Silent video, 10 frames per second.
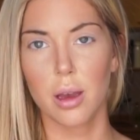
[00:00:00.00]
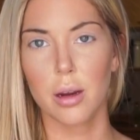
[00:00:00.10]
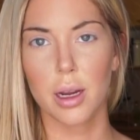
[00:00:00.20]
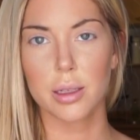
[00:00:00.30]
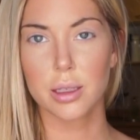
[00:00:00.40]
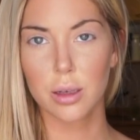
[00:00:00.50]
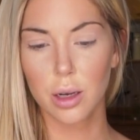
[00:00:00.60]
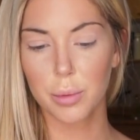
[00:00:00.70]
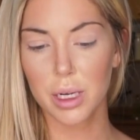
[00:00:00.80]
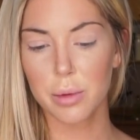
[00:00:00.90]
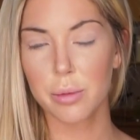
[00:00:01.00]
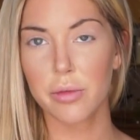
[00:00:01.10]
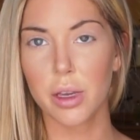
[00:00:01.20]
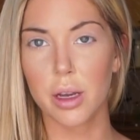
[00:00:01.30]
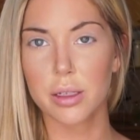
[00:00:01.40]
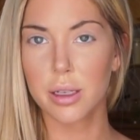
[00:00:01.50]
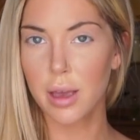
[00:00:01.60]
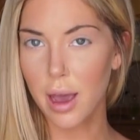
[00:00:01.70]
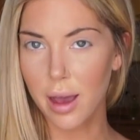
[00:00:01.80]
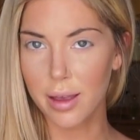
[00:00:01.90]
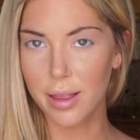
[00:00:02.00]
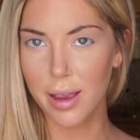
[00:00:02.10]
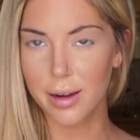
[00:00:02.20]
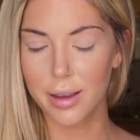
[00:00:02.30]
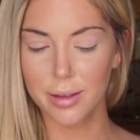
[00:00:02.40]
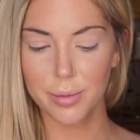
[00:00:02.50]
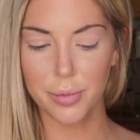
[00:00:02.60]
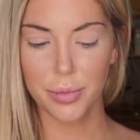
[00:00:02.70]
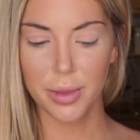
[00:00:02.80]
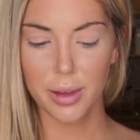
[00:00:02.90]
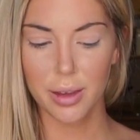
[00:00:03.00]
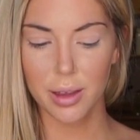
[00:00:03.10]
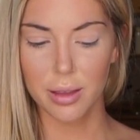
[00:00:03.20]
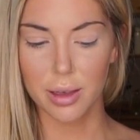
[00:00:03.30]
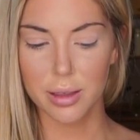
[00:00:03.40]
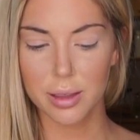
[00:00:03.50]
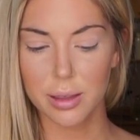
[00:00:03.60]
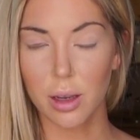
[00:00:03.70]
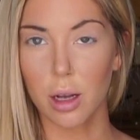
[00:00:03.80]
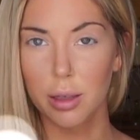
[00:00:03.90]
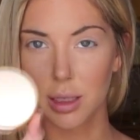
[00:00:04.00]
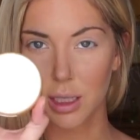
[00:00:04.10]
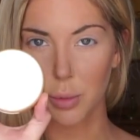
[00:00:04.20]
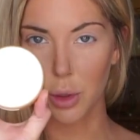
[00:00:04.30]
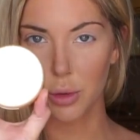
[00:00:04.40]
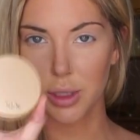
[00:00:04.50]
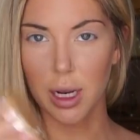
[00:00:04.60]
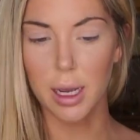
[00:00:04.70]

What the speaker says: All right, so I'm gonna be moving on to the highlighting. This is called Exposed